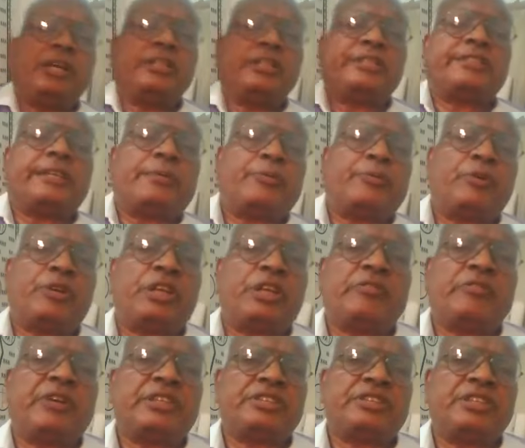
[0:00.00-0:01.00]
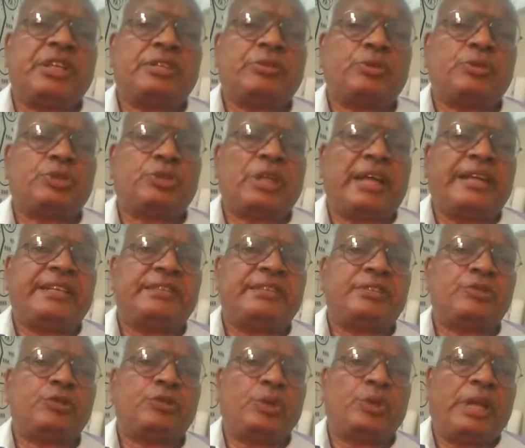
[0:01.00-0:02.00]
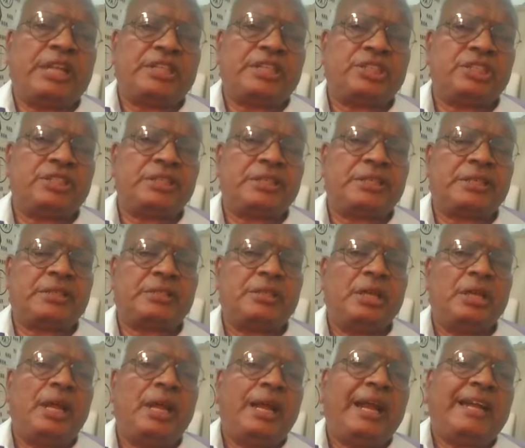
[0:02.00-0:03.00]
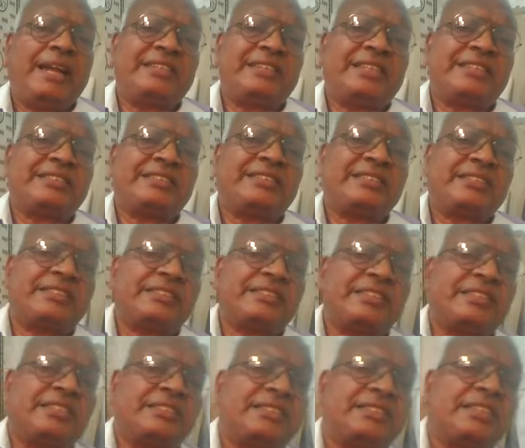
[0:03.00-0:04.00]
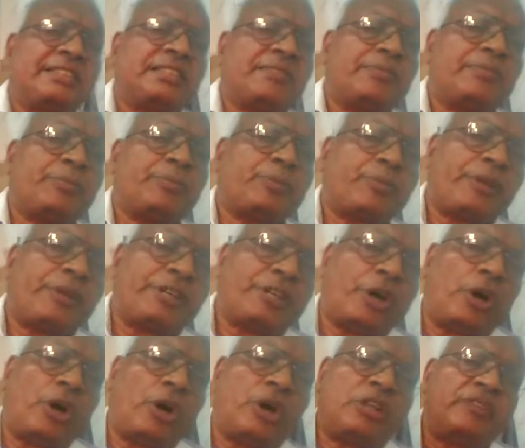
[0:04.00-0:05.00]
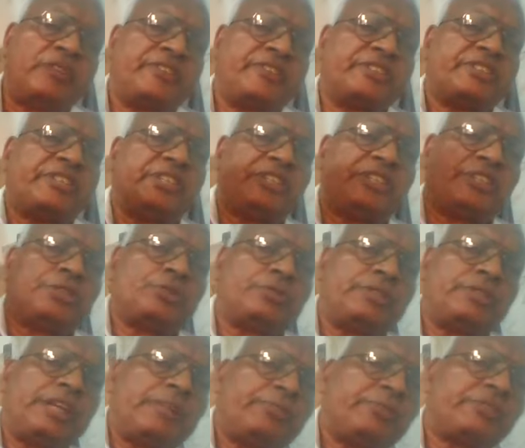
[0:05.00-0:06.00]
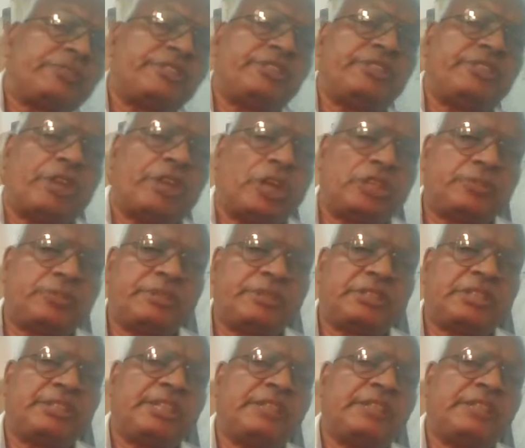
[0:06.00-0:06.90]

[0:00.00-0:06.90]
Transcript: This reporting was done to site, to engineer, and this result is nothing. We provide all facilities to that person in hospital.